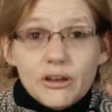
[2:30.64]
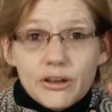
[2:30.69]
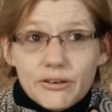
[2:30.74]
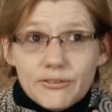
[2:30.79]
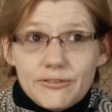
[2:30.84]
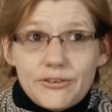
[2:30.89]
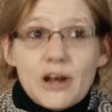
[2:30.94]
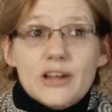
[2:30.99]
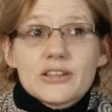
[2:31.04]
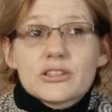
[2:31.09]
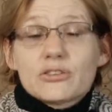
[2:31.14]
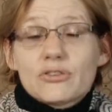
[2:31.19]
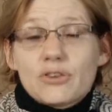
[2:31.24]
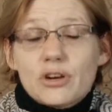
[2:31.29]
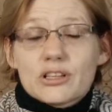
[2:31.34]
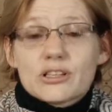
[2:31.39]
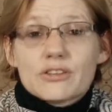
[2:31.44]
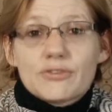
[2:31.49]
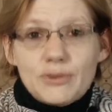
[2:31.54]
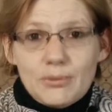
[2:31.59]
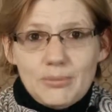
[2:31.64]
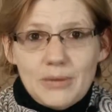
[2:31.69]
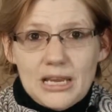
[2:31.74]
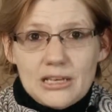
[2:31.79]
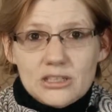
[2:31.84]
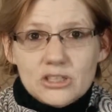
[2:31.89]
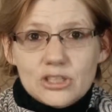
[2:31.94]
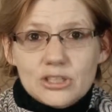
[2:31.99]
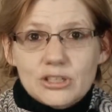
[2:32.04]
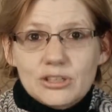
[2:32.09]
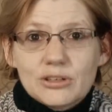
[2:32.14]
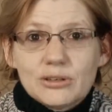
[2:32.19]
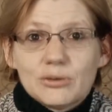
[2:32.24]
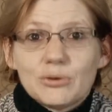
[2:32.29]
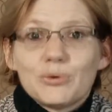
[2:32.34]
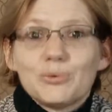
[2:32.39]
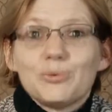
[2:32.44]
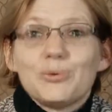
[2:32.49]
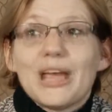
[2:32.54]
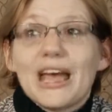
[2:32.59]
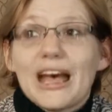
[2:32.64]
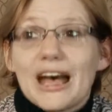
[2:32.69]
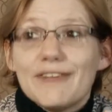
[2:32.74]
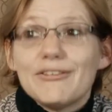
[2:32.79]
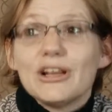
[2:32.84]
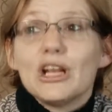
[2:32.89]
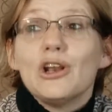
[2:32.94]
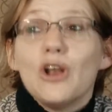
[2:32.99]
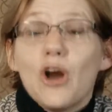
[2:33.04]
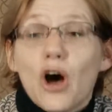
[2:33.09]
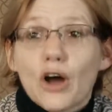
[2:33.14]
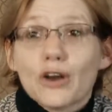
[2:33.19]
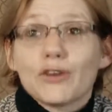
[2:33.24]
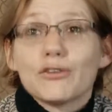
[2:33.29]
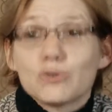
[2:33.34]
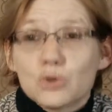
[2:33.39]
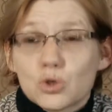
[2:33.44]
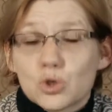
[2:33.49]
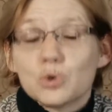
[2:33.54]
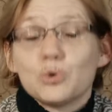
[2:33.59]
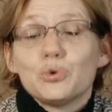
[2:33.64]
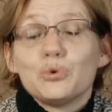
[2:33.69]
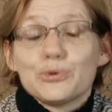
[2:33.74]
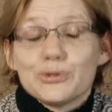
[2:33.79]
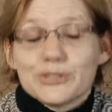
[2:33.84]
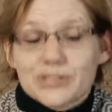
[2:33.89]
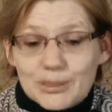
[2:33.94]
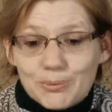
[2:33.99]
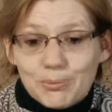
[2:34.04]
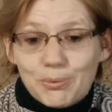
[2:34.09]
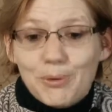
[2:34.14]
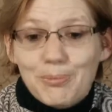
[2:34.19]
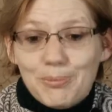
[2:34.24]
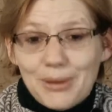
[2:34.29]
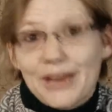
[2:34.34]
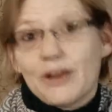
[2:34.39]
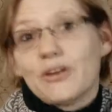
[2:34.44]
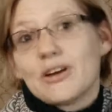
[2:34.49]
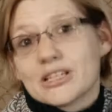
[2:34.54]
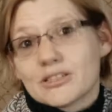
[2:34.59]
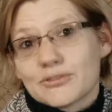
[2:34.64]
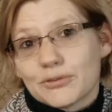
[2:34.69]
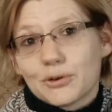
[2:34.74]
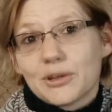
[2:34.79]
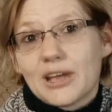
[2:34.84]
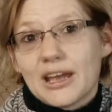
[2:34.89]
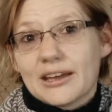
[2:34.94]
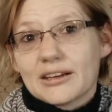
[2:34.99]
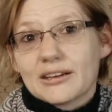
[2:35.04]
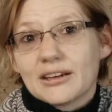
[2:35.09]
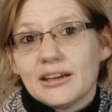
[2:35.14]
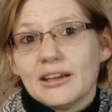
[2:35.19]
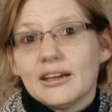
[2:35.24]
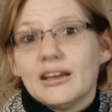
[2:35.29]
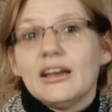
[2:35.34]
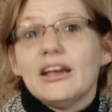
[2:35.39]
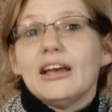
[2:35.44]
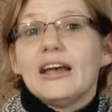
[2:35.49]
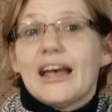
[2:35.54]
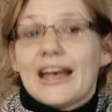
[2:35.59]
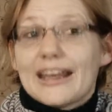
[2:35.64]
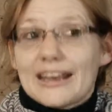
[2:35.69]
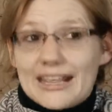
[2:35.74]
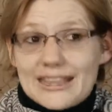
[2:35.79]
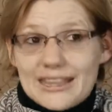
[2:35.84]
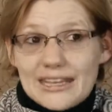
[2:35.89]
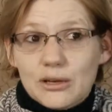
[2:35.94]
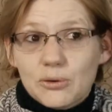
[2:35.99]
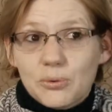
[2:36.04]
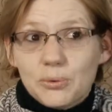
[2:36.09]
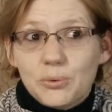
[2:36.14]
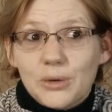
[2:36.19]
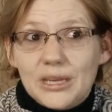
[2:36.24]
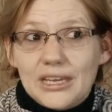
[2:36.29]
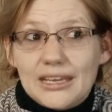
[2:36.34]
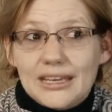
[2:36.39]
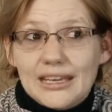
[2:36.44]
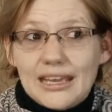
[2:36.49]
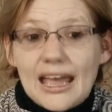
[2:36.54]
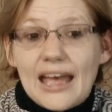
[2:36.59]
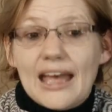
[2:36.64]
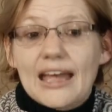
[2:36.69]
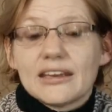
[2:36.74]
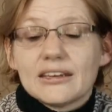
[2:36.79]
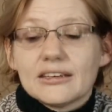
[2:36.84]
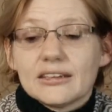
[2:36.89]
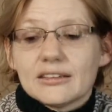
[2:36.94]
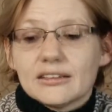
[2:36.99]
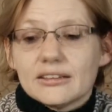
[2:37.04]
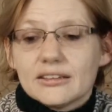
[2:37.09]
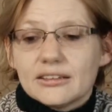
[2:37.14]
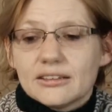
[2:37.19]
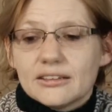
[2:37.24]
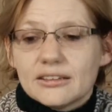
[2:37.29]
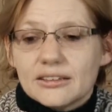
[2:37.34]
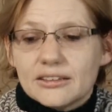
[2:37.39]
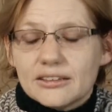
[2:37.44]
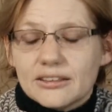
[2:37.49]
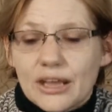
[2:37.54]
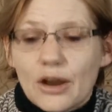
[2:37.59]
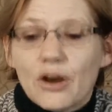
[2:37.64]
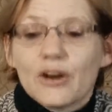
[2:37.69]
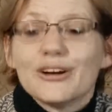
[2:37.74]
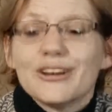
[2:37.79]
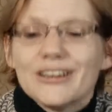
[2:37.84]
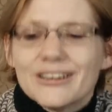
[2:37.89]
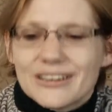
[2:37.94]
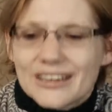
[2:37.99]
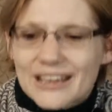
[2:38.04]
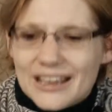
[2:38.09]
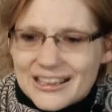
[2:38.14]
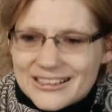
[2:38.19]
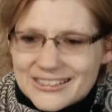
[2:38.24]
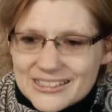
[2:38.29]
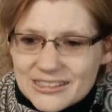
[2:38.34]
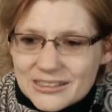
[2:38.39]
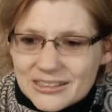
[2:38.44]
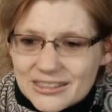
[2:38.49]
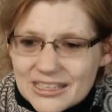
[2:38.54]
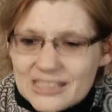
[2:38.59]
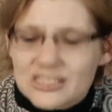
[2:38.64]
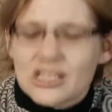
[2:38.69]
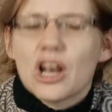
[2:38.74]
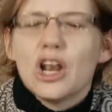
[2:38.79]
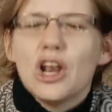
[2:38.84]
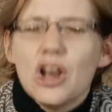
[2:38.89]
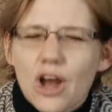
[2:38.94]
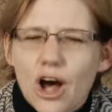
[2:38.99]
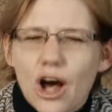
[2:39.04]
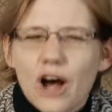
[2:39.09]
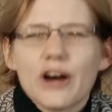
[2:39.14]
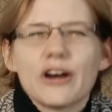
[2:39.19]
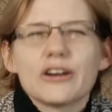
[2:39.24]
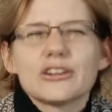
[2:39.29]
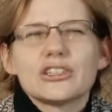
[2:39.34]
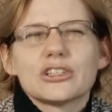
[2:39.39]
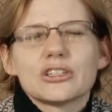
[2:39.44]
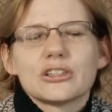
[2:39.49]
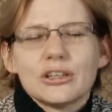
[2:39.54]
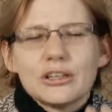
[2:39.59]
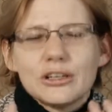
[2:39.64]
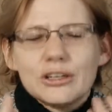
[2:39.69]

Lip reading: vast transformation. We have a lot of tools that prepare us for that. And I think there's a large